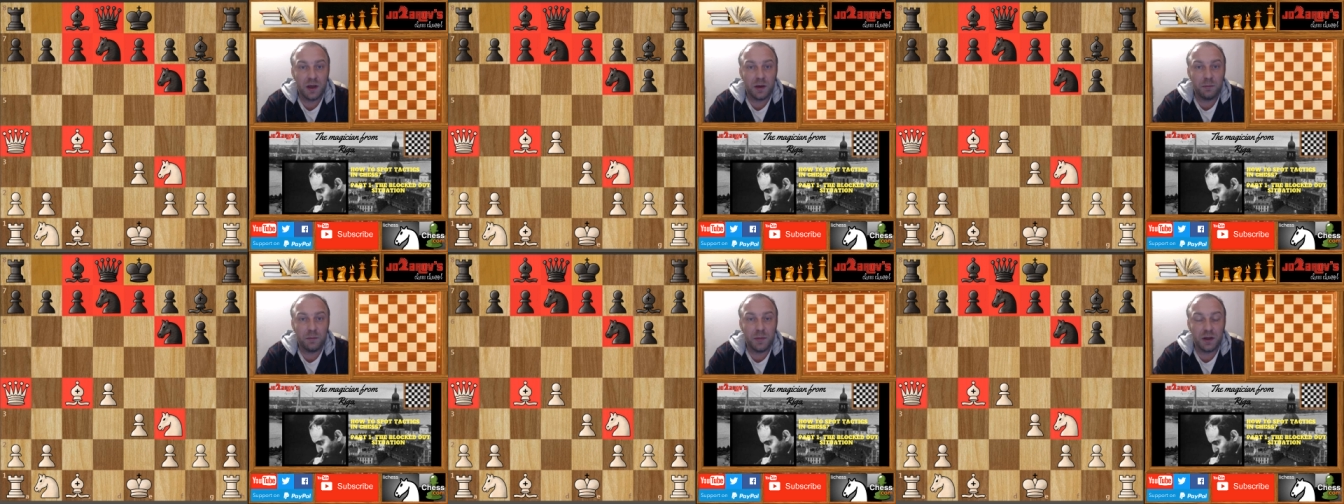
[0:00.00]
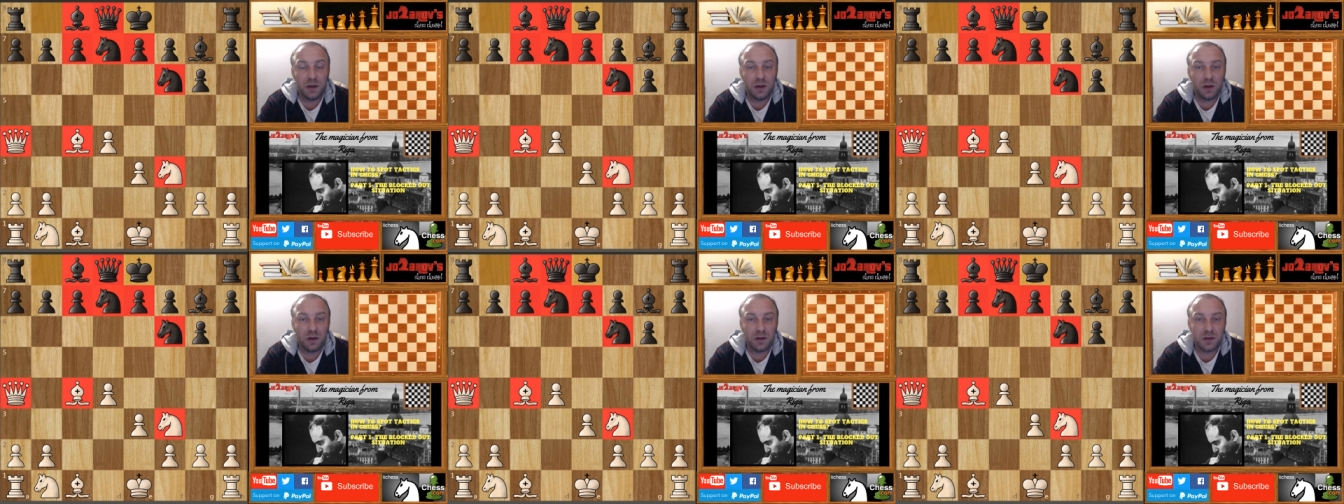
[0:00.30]

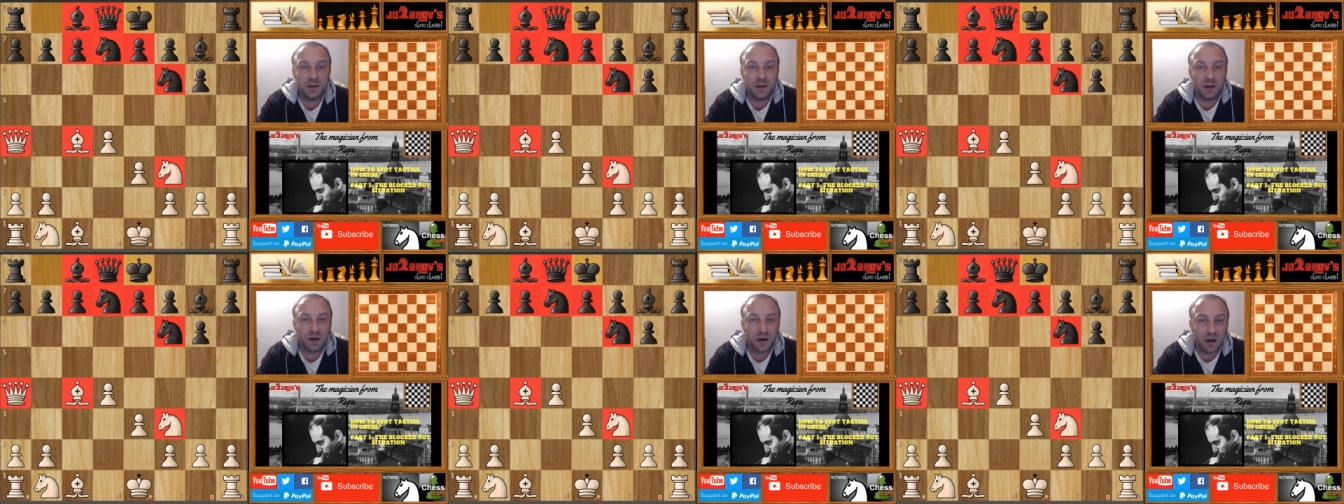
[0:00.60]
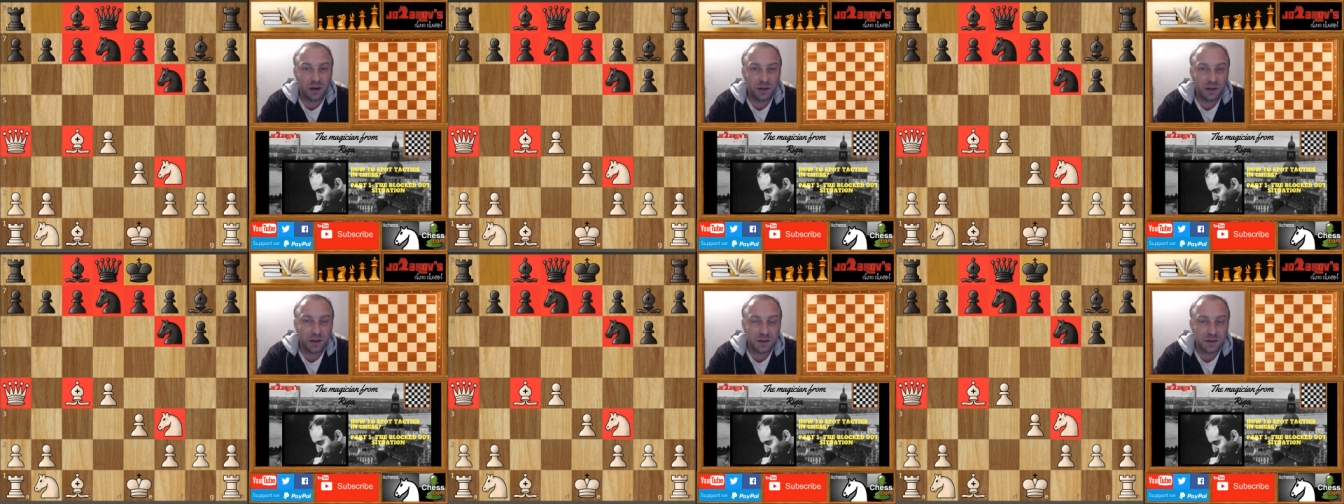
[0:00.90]
because there
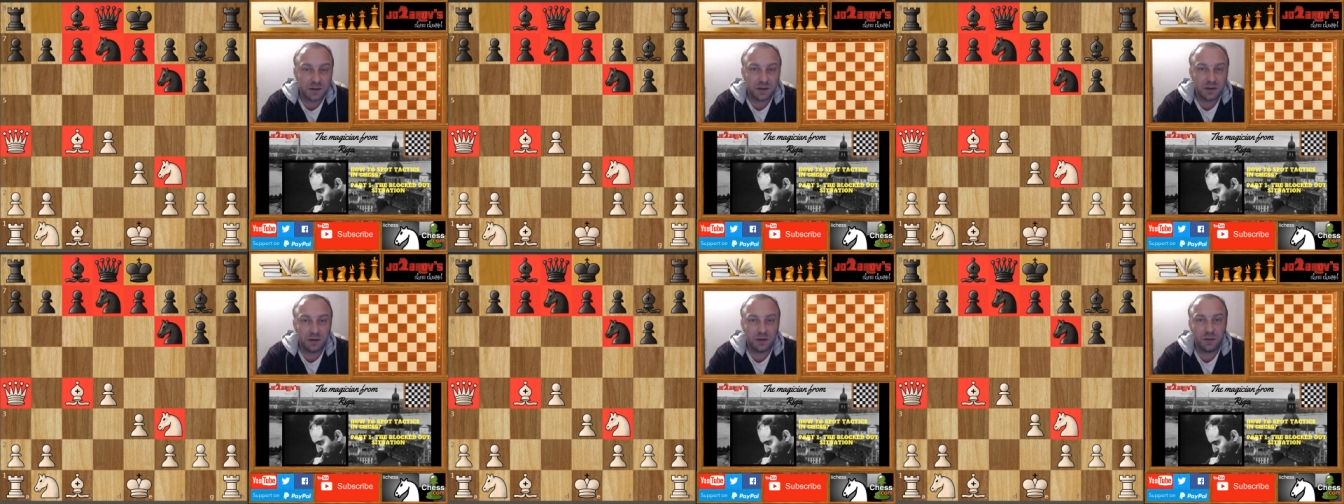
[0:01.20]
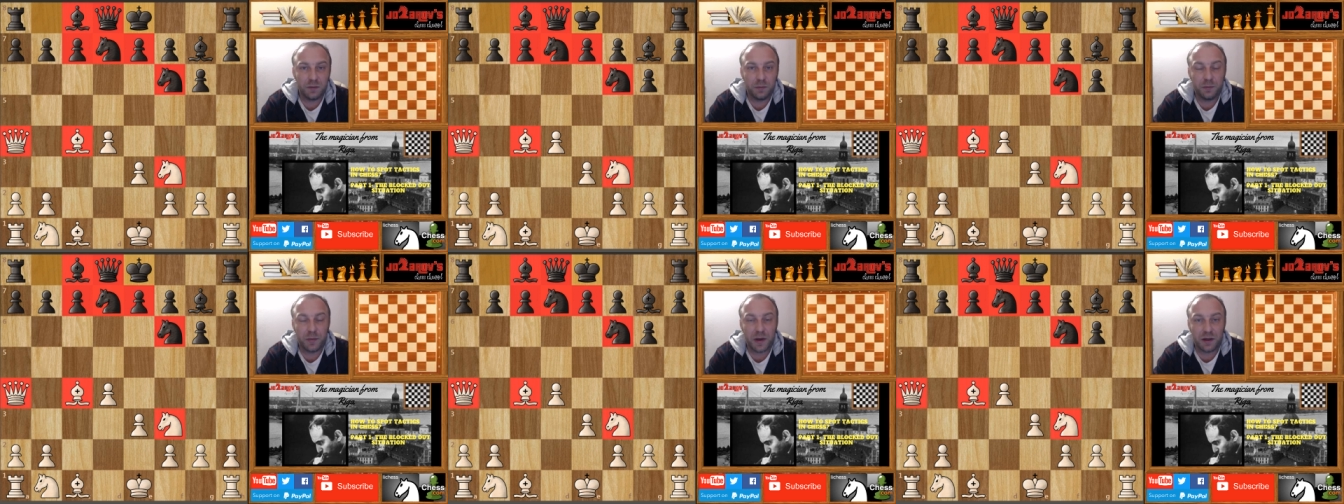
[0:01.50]
are these
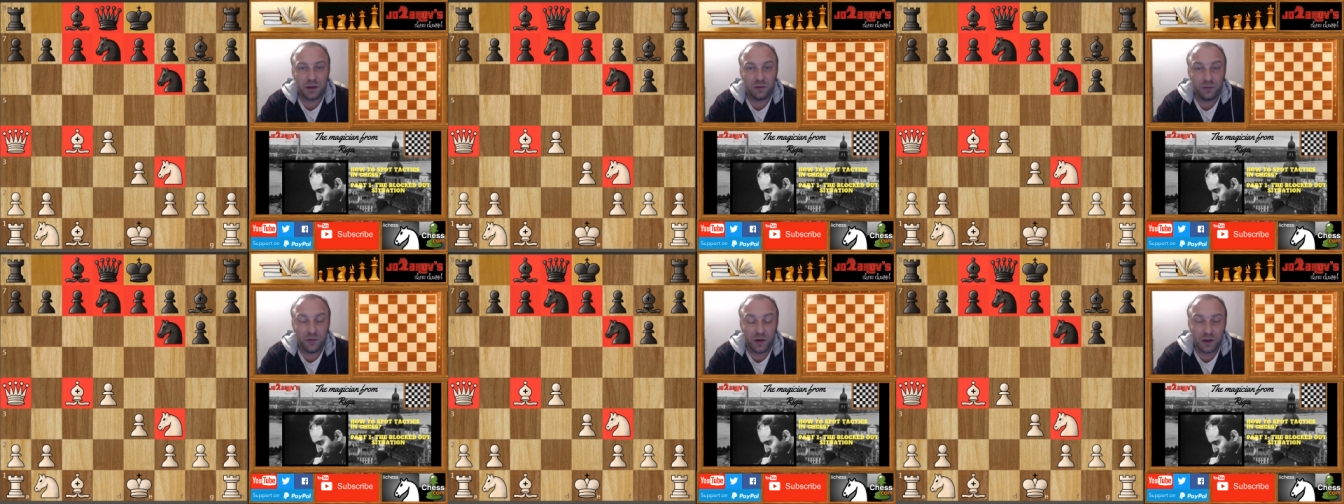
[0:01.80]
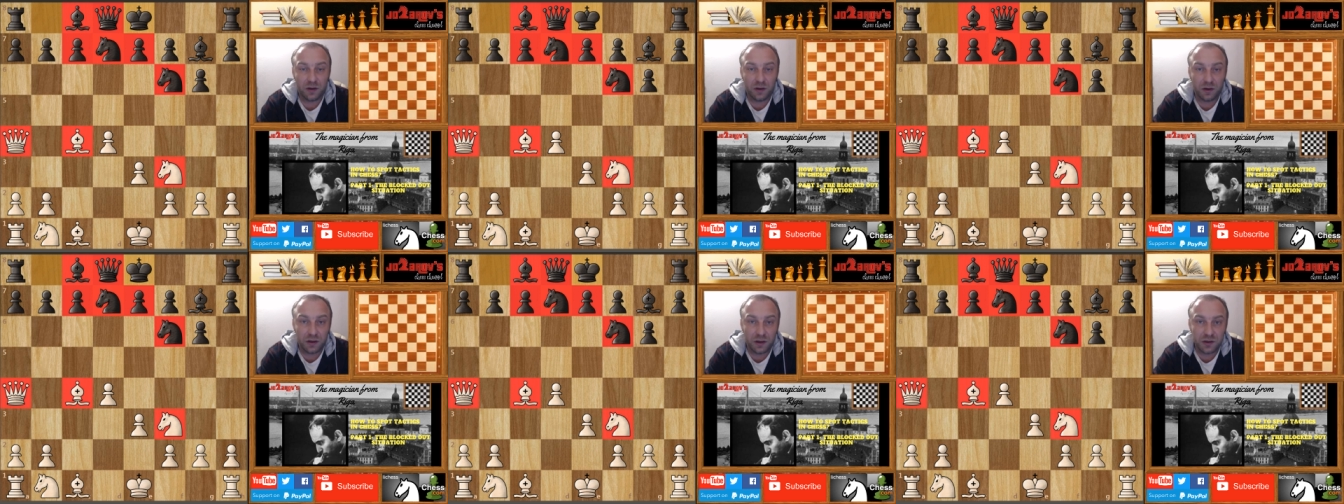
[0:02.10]
uh, pattern
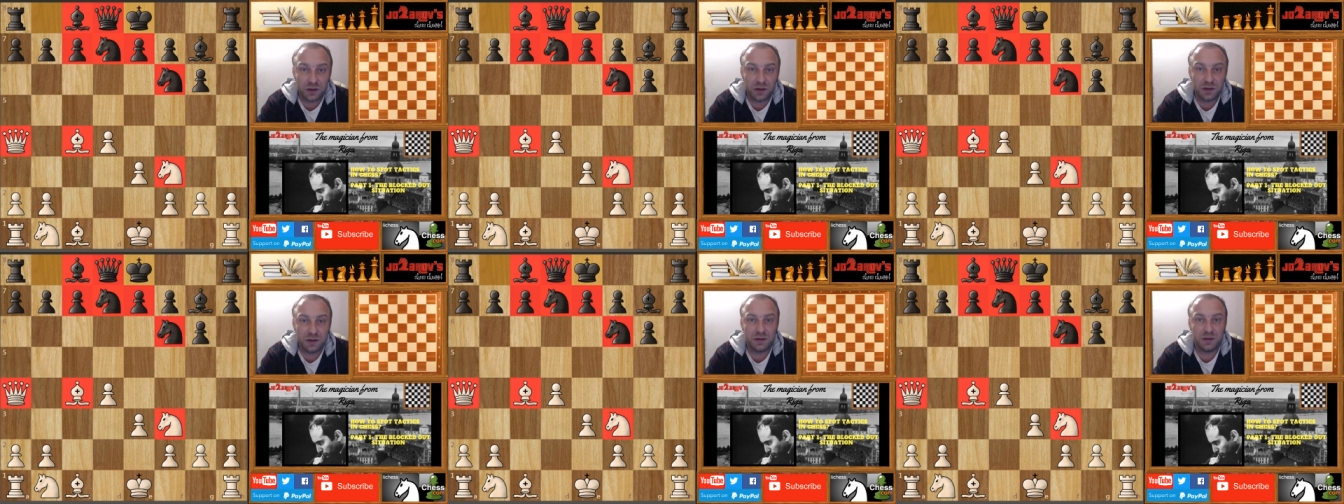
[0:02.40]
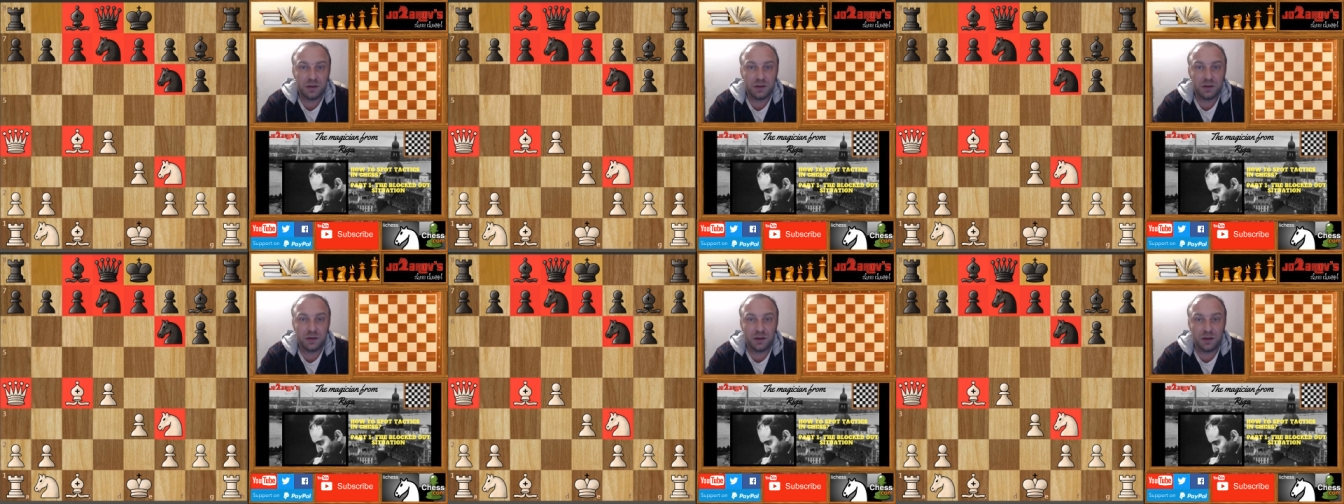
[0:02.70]
recognitions uh,